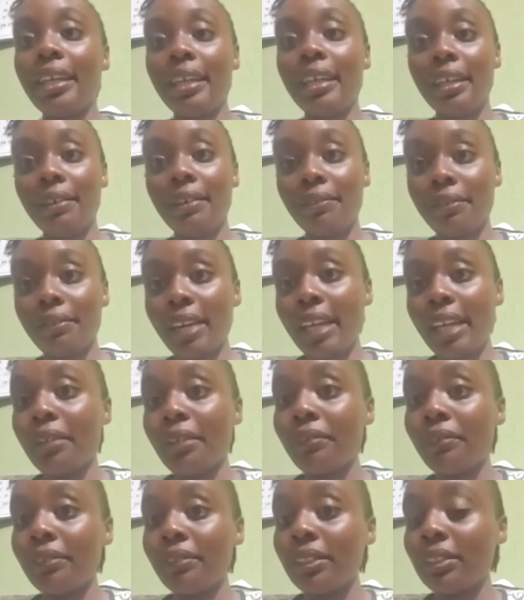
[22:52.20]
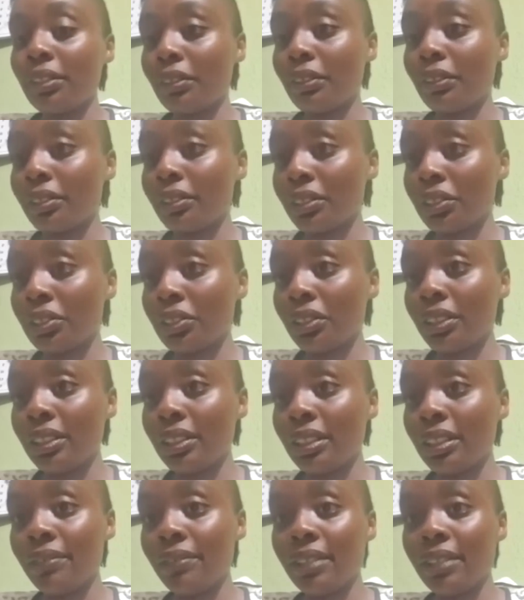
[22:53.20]
if any of these conditions,
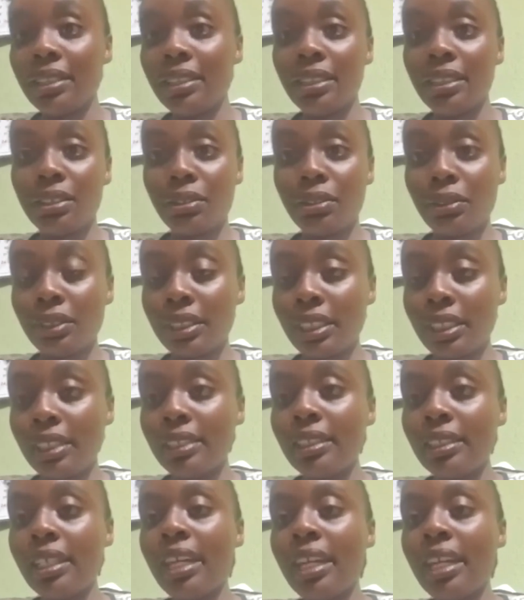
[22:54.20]
if this is noticed.